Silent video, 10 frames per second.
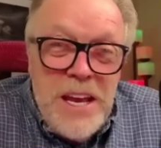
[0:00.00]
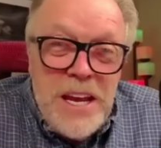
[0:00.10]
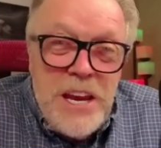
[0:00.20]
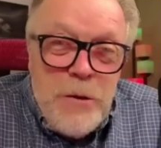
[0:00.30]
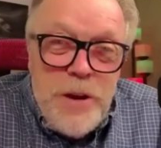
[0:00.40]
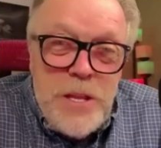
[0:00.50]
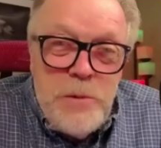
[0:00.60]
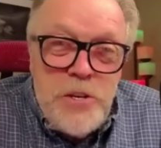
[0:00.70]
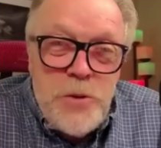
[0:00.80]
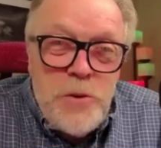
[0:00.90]
I can't wait to
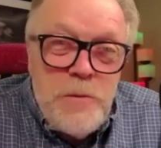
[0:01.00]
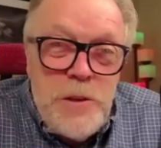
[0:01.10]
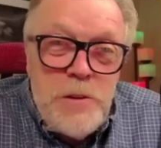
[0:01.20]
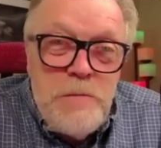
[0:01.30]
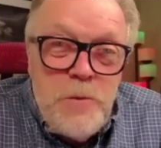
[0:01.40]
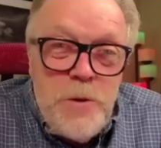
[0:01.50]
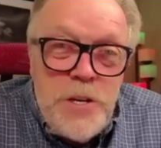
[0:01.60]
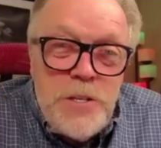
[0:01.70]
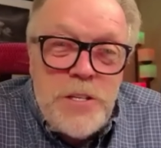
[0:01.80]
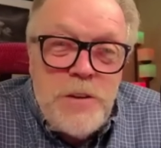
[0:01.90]
be shooting with you in a few
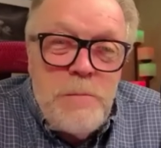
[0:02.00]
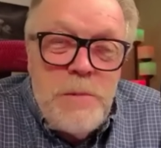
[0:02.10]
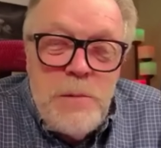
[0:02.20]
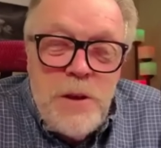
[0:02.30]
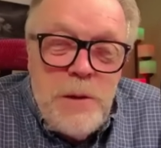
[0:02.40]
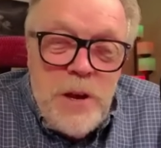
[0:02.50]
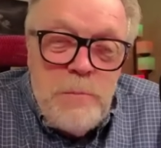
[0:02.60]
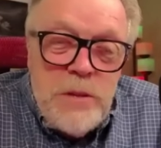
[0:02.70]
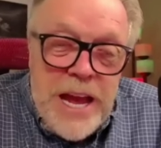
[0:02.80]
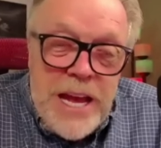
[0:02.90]
weeks. That's going to be a
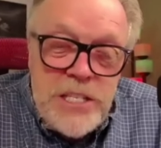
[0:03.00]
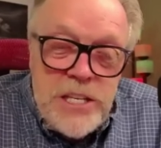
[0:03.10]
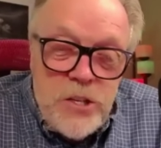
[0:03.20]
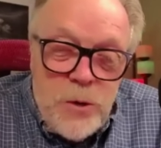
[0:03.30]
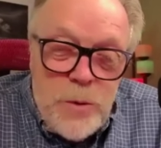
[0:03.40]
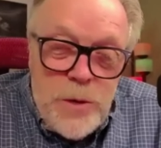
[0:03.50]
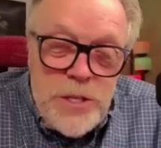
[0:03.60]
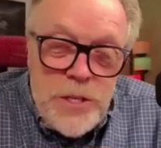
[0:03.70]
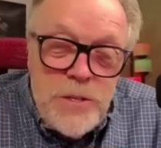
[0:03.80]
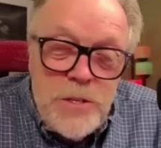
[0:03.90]
blast, as it
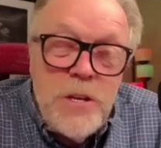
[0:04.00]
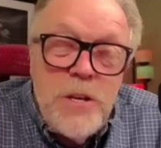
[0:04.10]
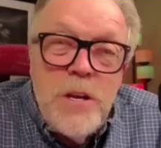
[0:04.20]
always is.